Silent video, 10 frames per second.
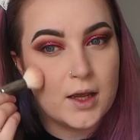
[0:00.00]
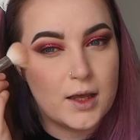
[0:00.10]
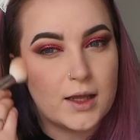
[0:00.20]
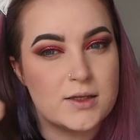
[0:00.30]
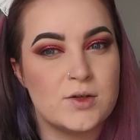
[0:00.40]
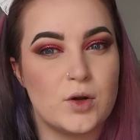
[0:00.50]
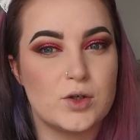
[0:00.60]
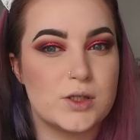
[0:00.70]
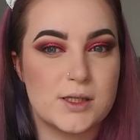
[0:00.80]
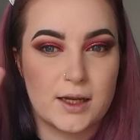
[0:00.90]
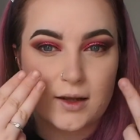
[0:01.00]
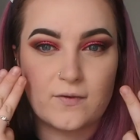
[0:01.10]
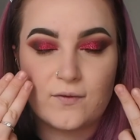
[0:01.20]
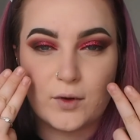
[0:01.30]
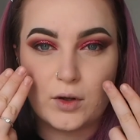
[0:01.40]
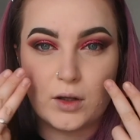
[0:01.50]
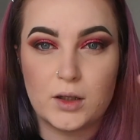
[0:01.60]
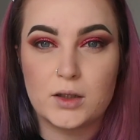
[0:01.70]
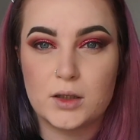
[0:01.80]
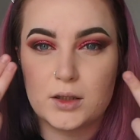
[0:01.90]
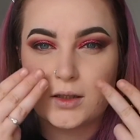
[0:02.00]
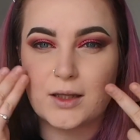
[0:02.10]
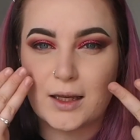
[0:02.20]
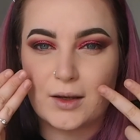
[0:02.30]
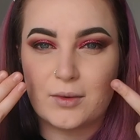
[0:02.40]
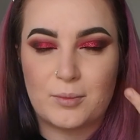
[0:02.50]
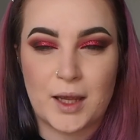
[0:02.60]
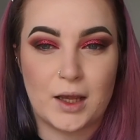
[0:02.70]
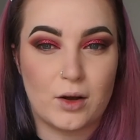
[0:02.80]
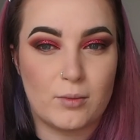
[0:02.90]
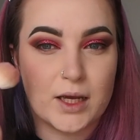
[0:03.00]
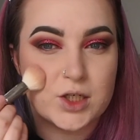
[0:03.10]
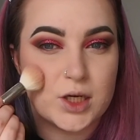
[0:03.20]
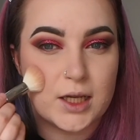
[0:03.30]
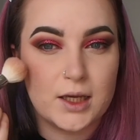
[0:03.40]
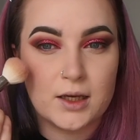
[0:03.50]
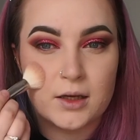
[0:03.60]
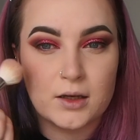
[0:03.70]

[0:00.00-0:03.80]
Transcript: it's not just like a full like pink on my cheek.